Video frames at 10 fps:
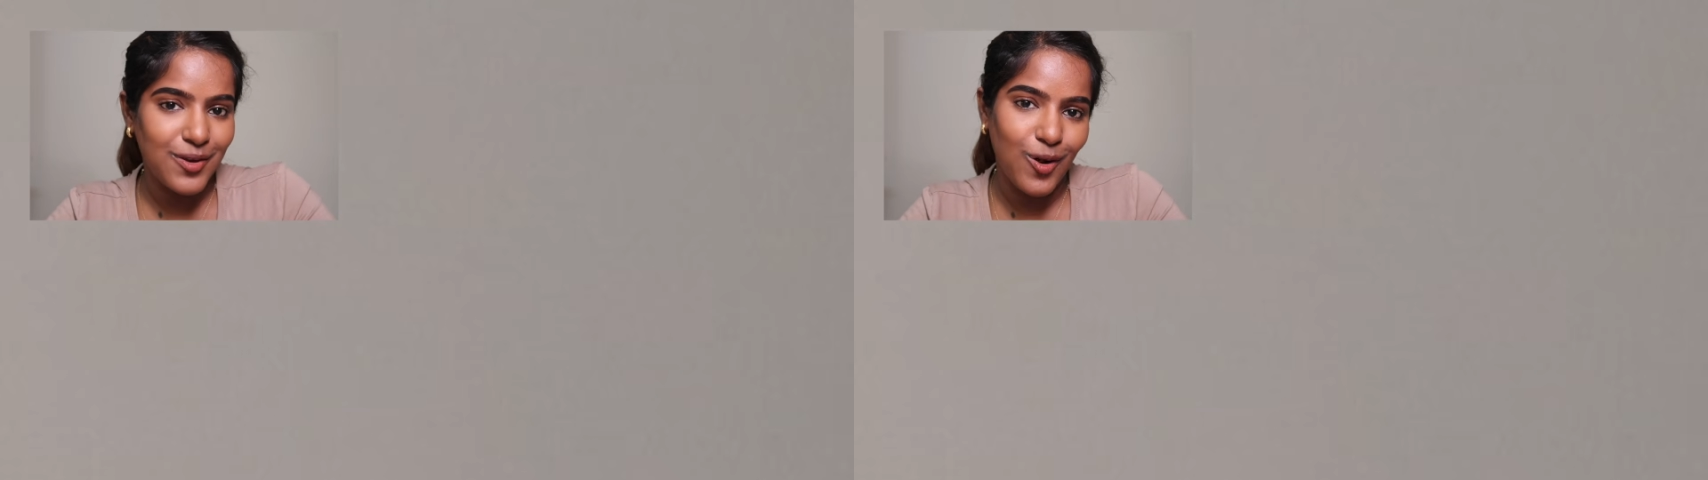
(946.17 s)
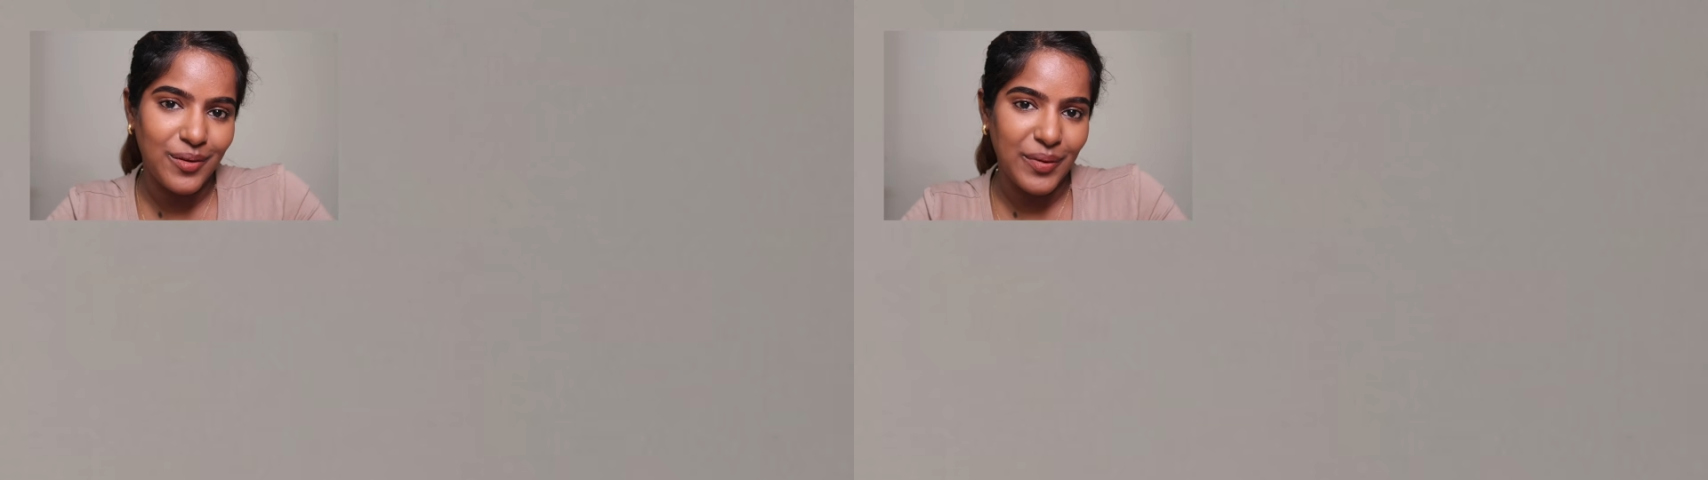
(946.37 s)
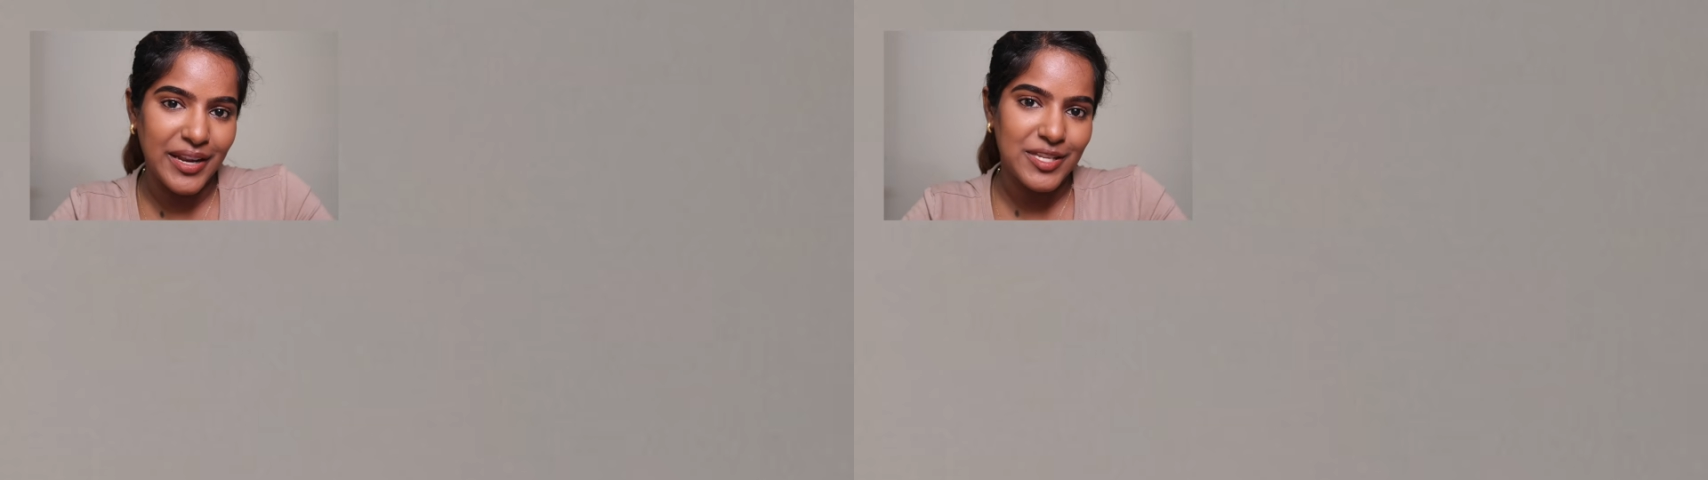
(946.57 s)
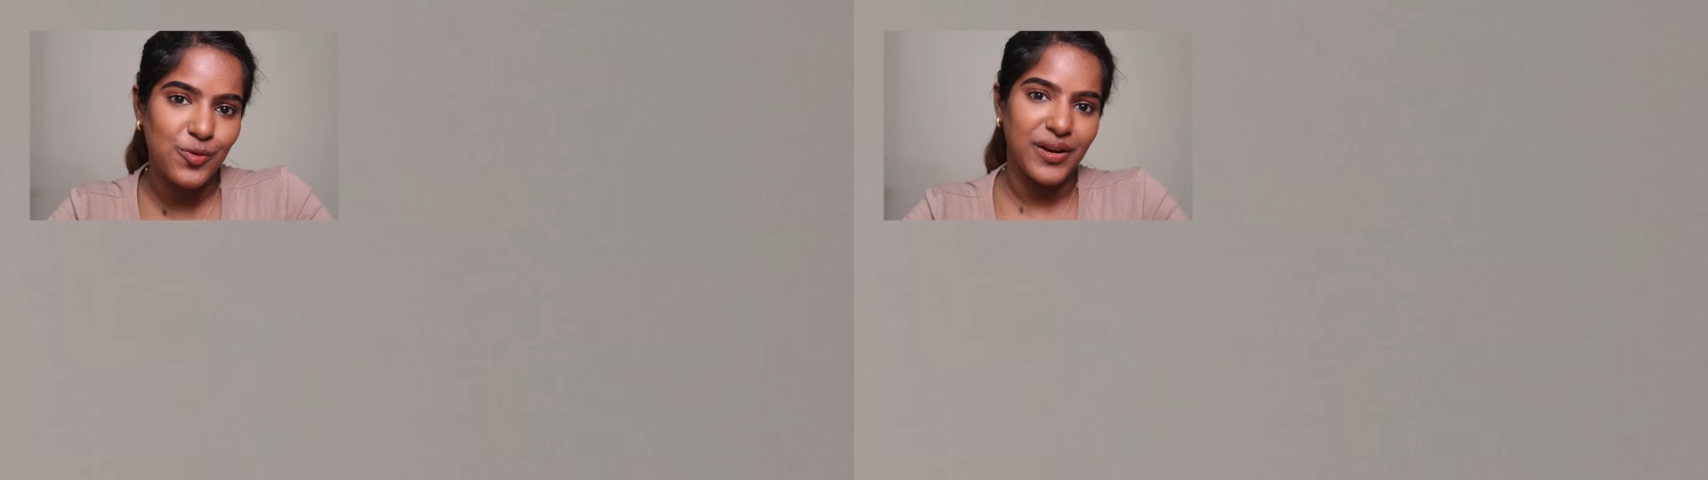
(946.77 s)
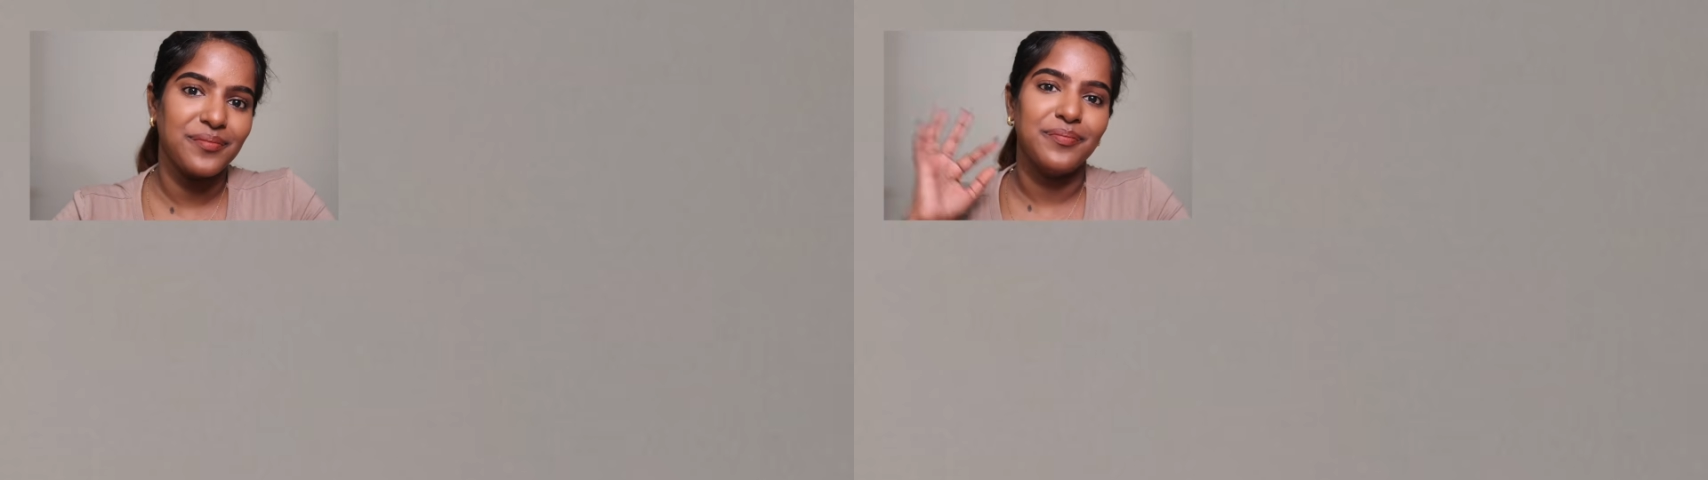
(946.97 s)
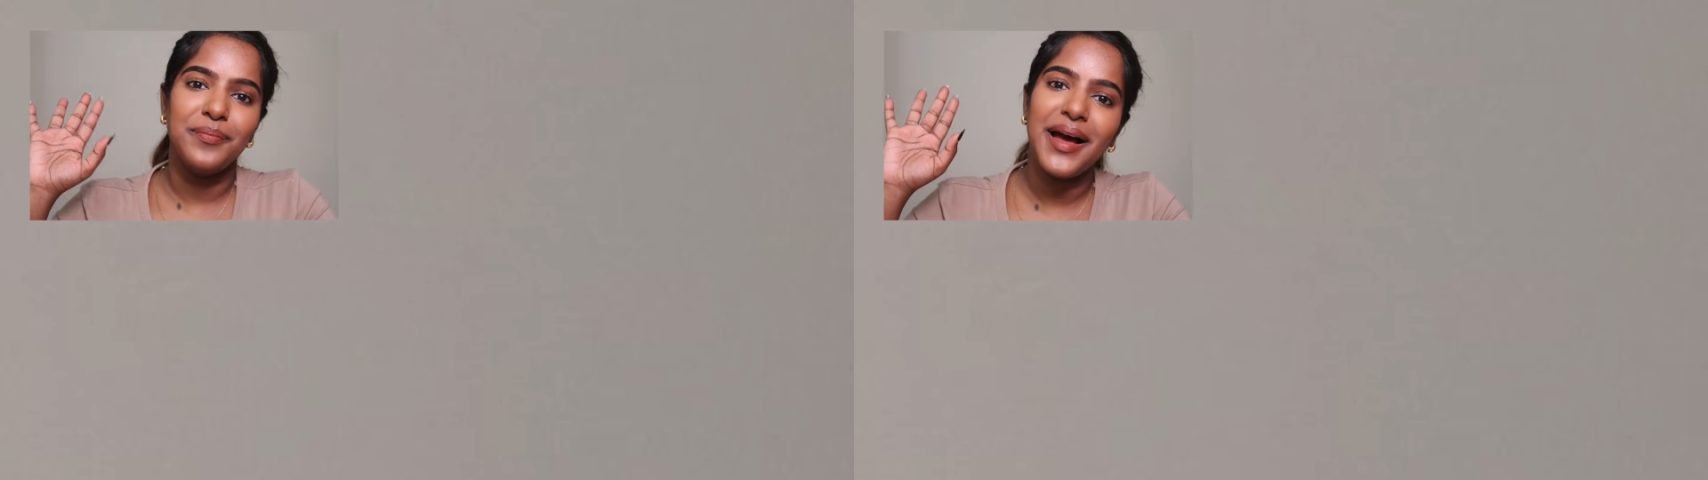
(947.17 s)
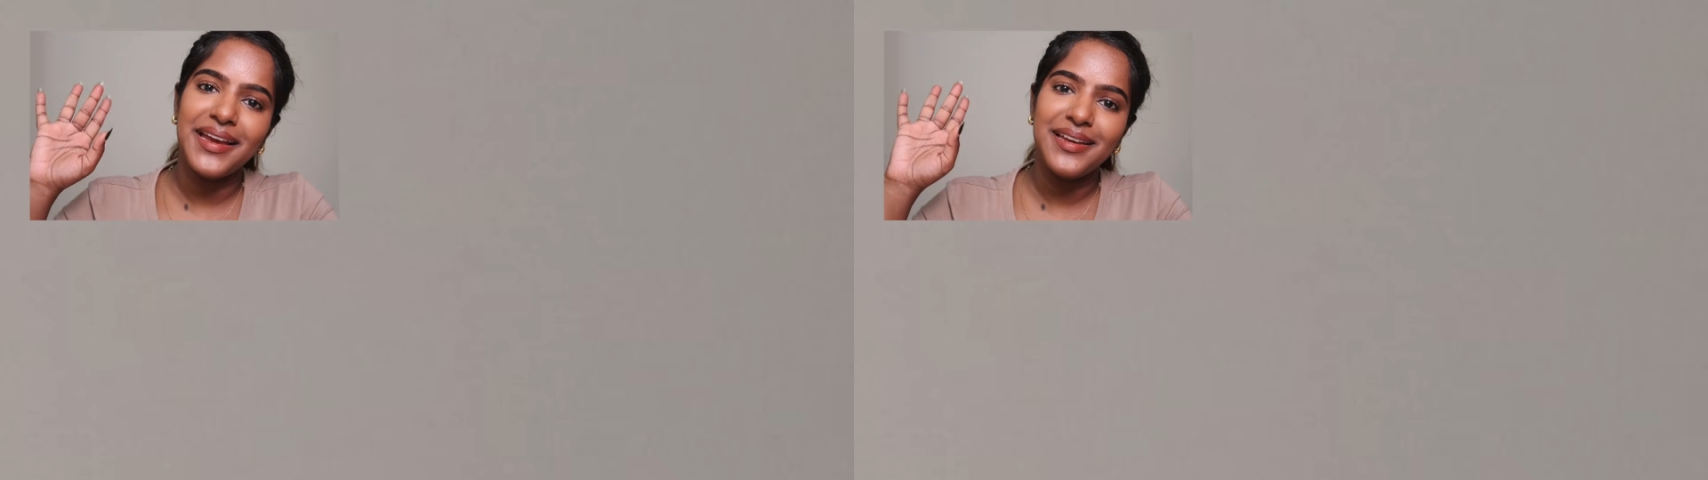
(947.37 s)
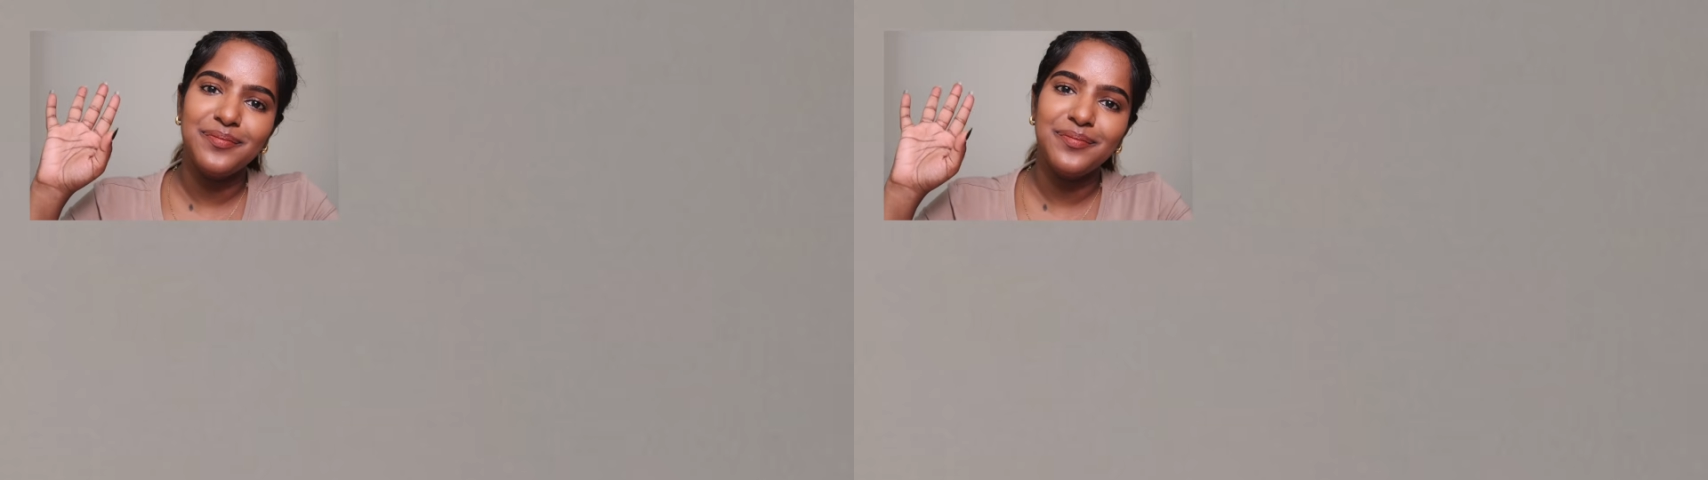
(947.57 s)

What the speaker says: you all in my next one. Bye.